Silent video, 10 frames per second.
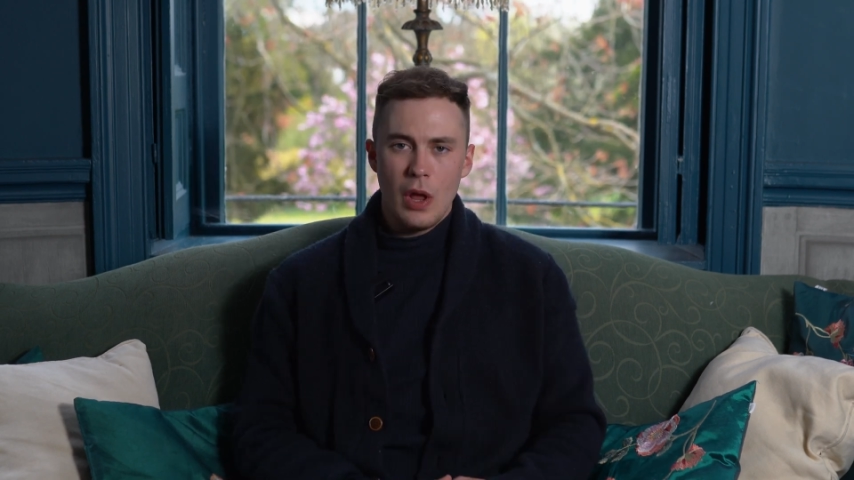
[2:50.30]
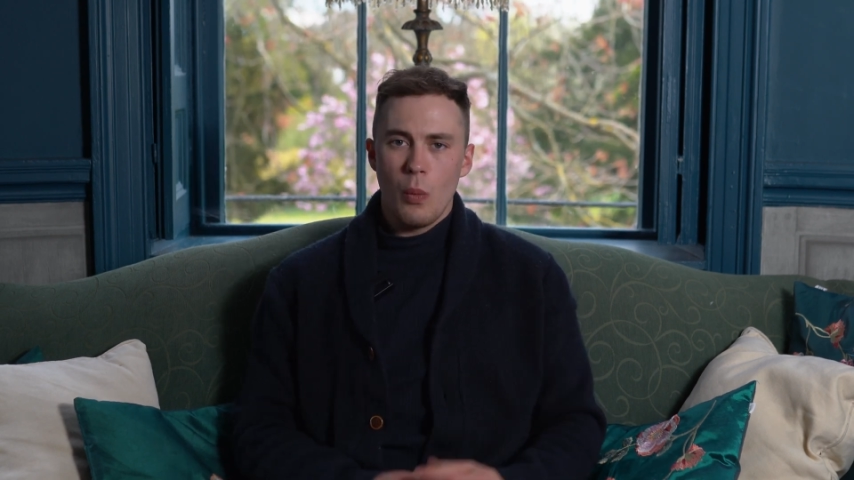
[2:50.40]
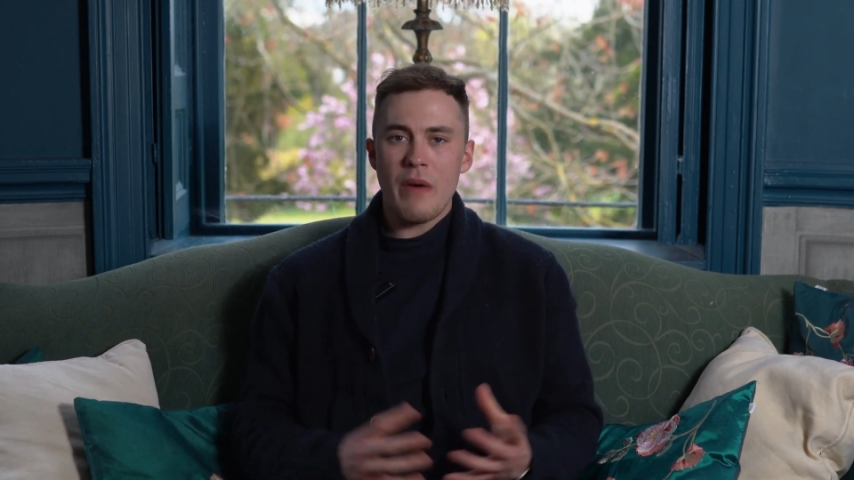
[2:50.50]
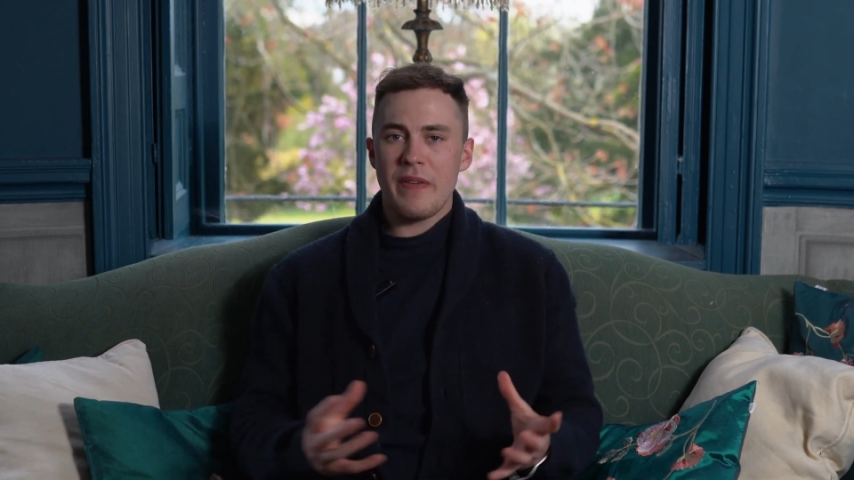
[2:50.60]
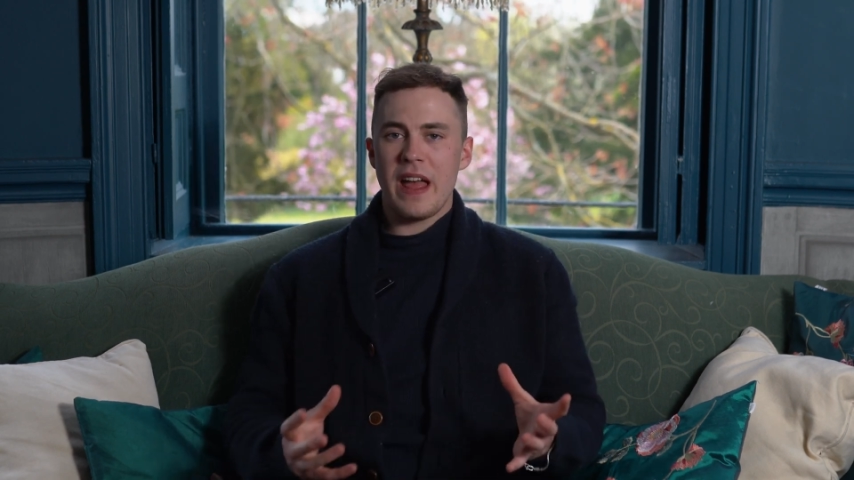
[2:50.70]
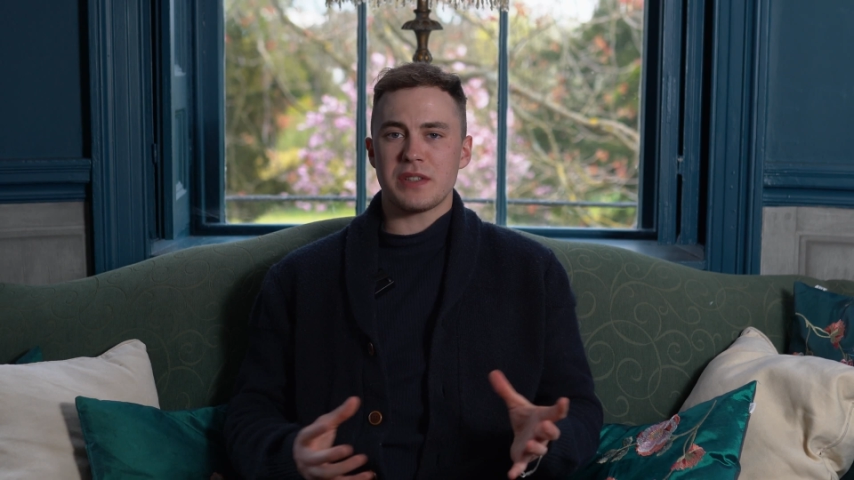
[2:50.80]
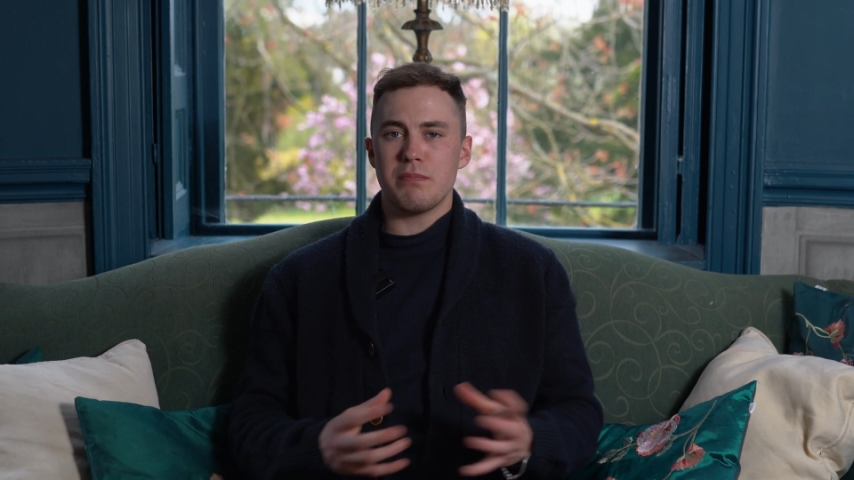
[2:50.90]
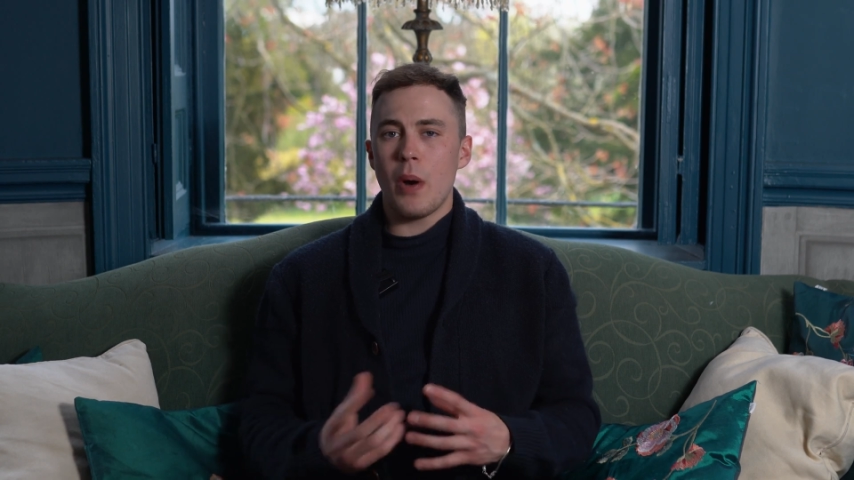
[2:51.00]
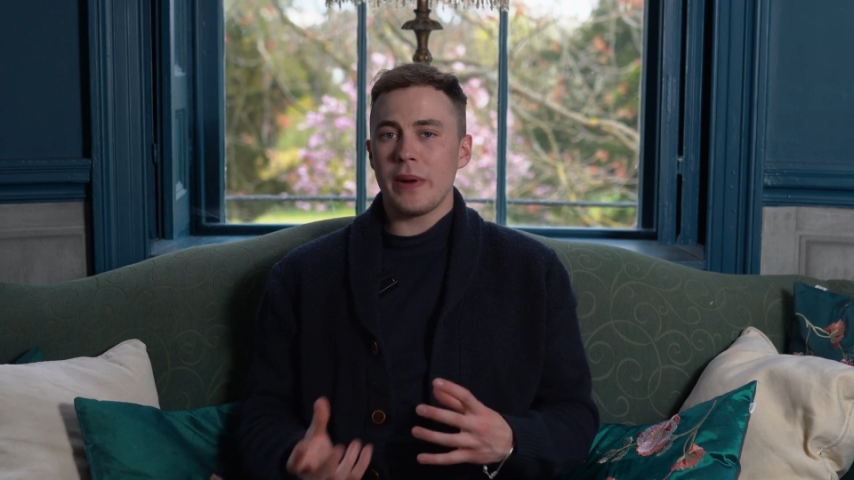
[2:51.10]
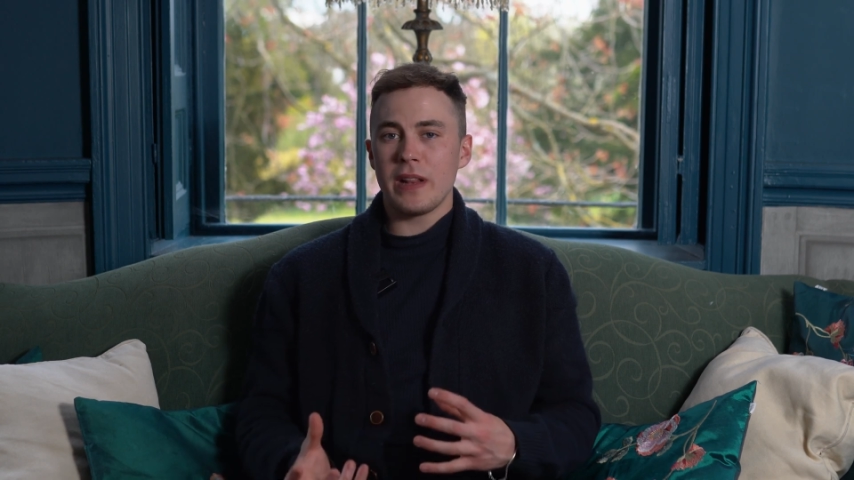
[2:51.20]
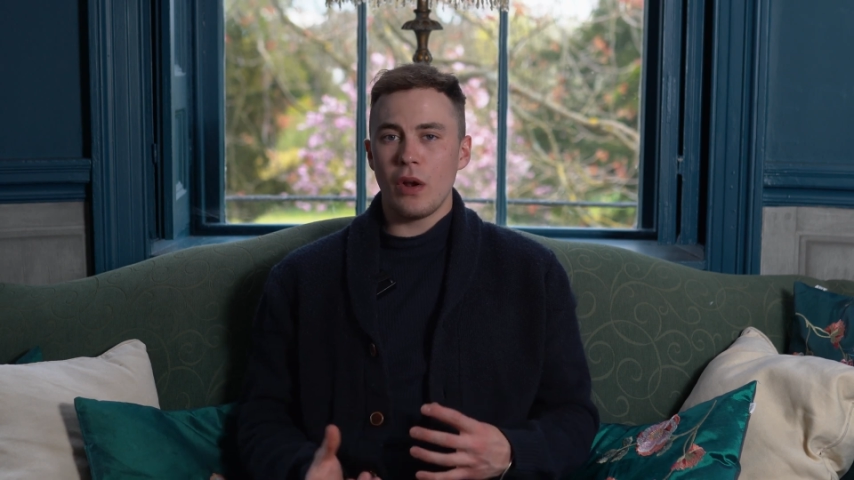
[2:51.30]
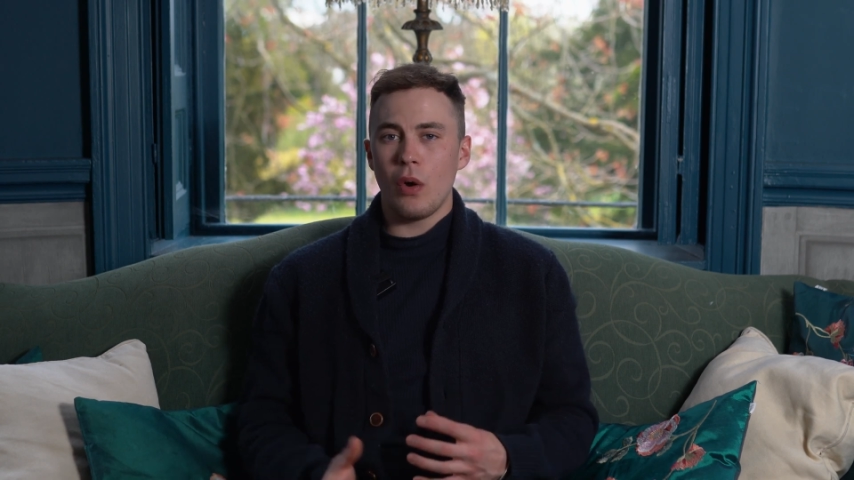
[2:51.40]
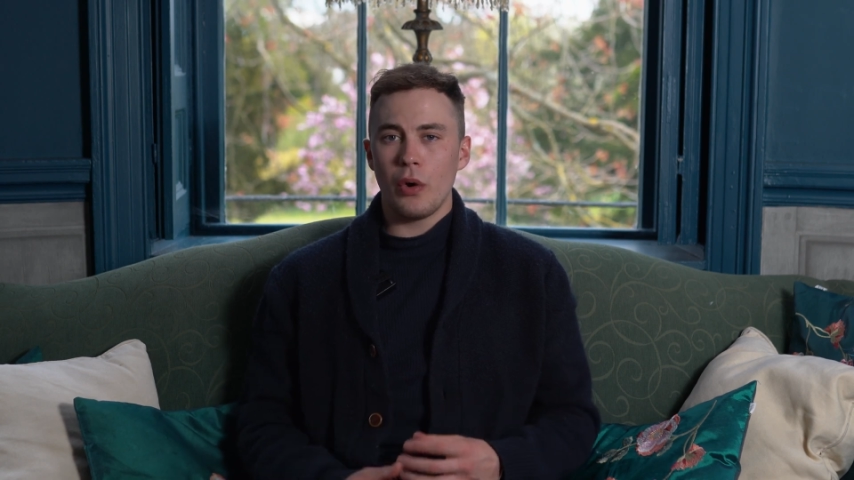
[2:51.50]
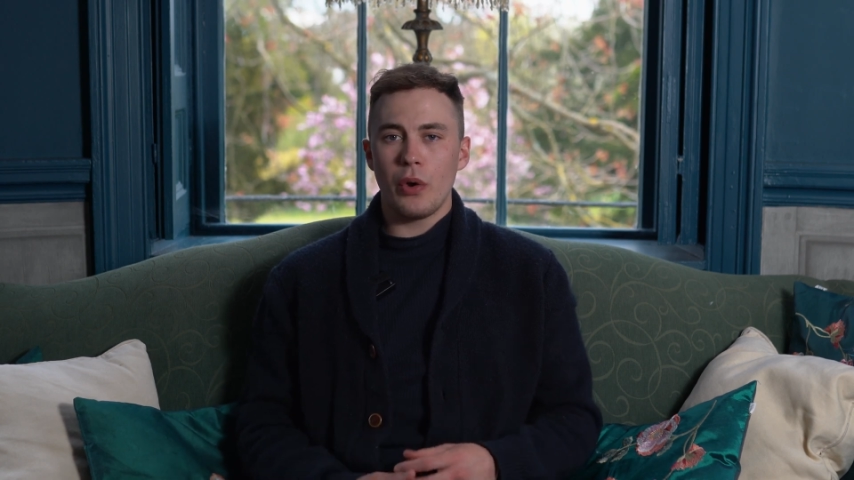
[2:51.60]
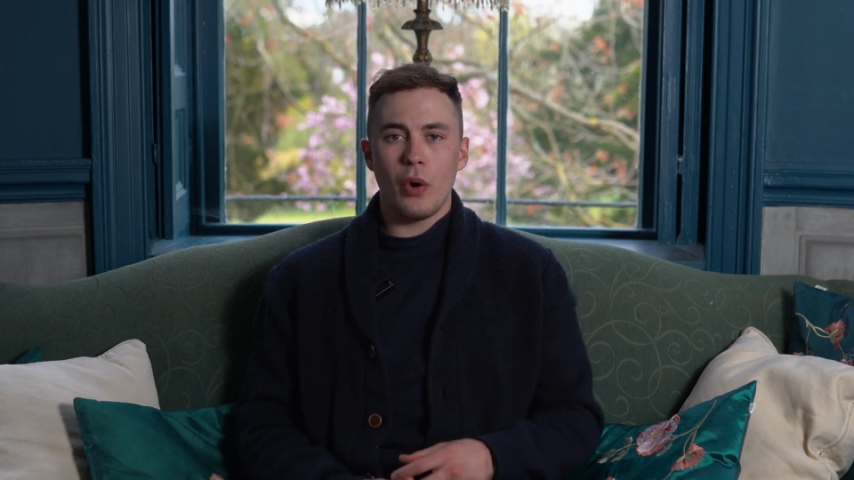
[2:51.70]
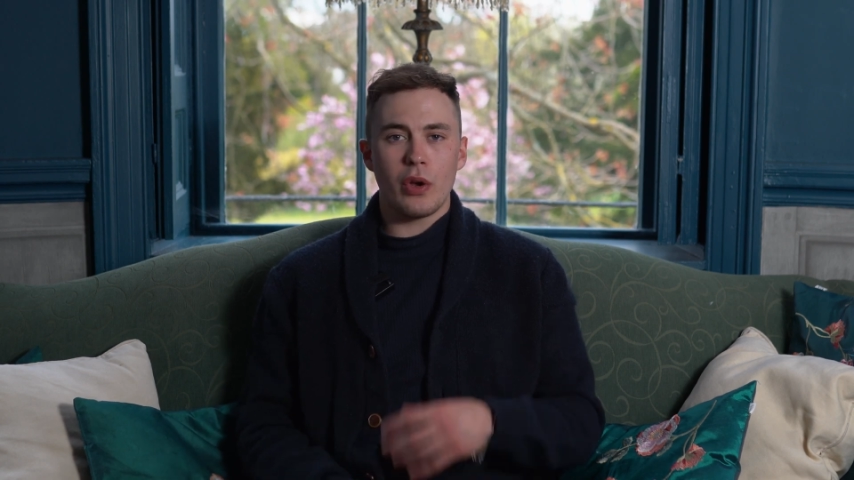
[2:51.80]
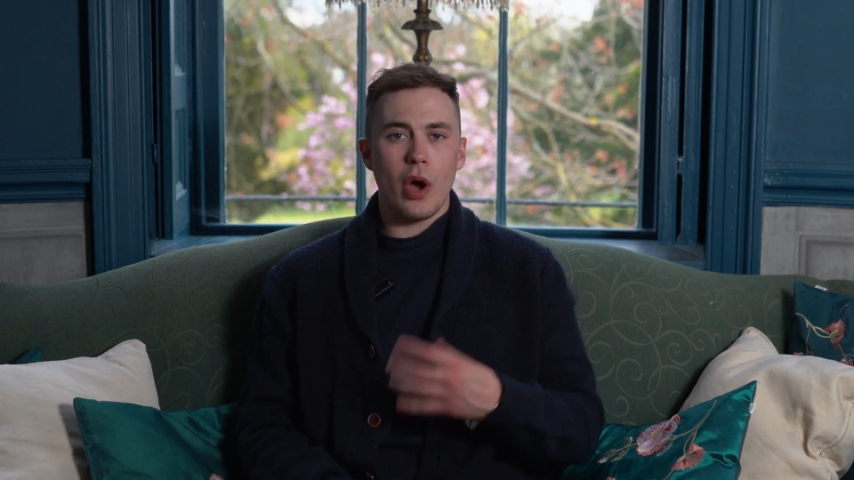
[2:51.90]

Whether that's mowing the lawn,